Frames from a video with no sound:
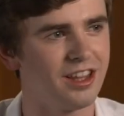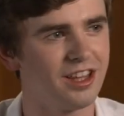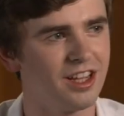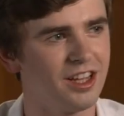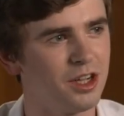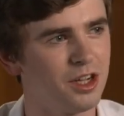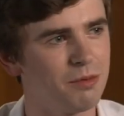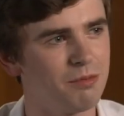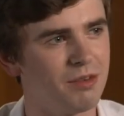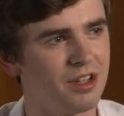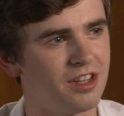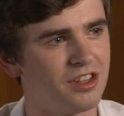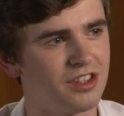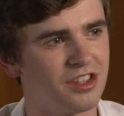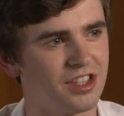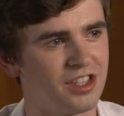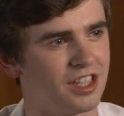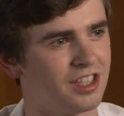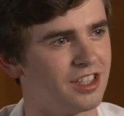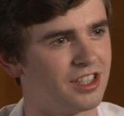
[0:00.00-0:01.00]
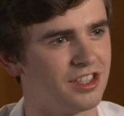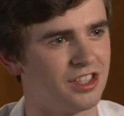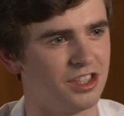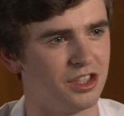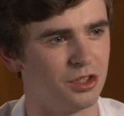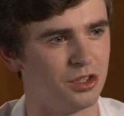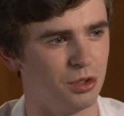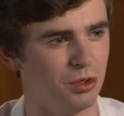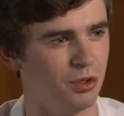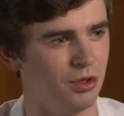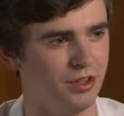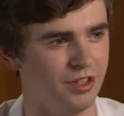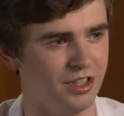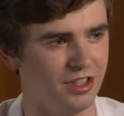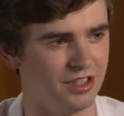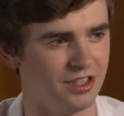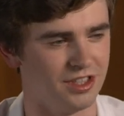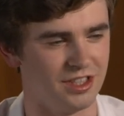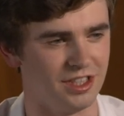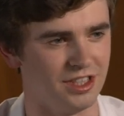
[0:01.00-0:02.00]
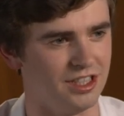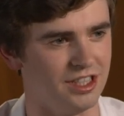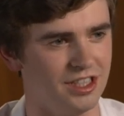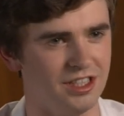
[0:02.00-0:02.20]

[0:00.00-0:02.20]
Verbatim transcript: I think it would be interesting to see Sean in just an